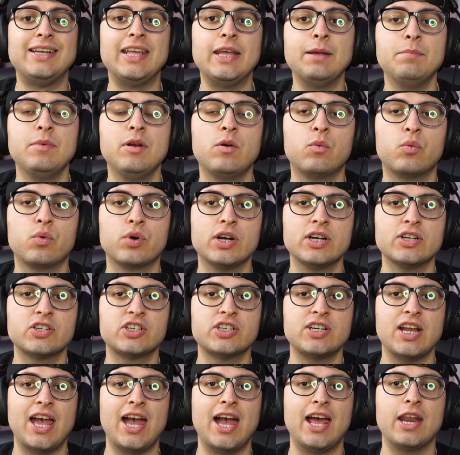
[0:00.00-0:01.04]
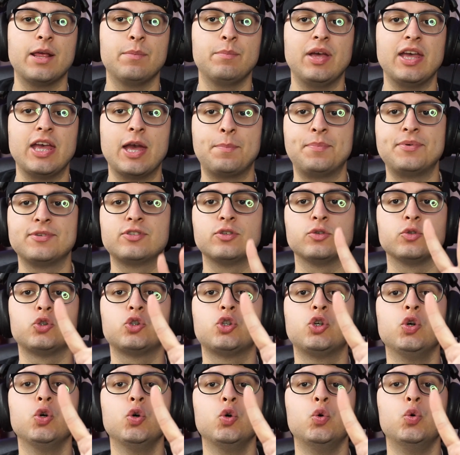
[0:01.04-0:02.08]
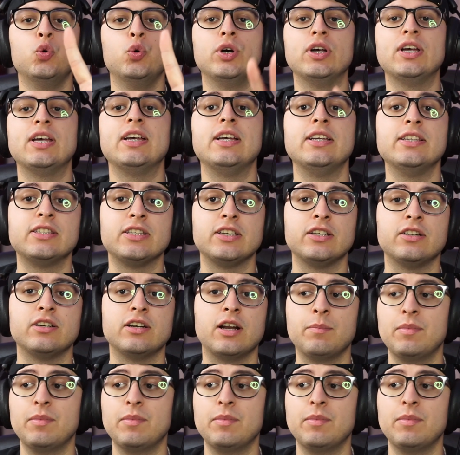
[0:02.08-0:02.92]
Demon Rush Anime Episode 2 is here.